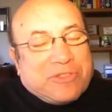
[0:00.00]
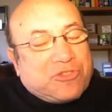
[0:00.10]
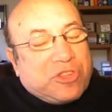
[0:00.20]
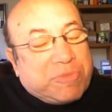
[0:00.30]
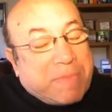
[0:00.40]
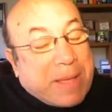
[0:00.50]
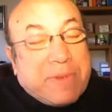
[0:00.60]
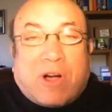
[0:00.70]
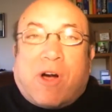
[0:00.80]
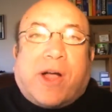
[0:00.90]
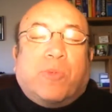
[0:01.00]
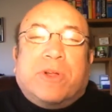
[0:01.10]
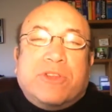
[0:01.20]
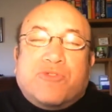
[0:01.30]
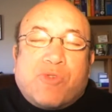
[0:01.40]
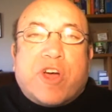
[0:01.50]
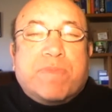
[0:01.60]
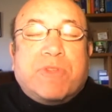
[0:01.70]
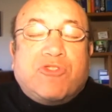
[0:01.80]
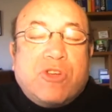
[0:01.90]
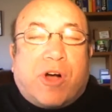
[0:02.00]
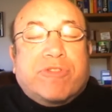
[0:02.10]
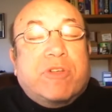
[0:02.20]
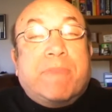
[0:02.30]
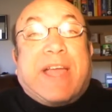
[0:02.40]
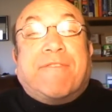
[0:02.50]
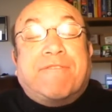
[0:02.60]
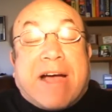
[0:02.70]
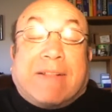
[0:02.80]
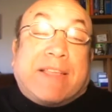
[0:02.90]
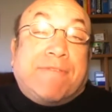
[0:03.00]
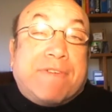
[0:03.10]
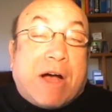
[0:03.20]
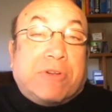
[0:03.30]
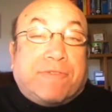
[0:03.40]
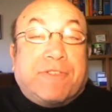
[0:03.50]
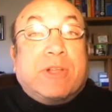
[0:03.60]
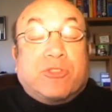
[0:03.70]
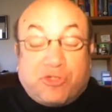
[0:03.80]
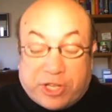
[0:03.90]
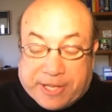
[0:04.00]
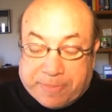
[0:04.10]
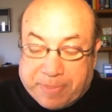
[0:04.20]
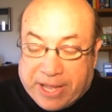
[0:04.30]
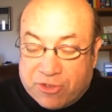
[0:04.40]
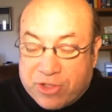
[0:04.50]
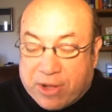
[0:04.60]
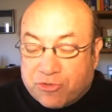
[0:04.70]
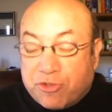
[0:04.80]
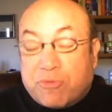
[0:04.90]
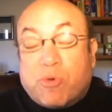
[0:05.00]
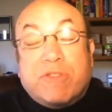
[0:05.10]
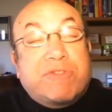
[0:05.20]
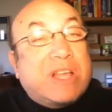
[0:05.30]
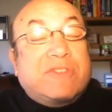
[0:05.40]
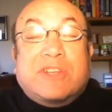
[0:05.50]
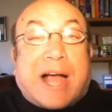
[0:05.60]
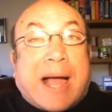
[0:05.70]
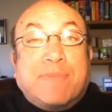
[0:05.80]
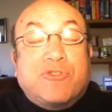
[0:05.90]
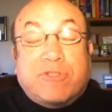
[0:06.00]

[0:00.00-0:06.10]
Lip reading: She's maybe a hard one to trust, but she also may have finally found a field she can beat. Now, she's run 7 times.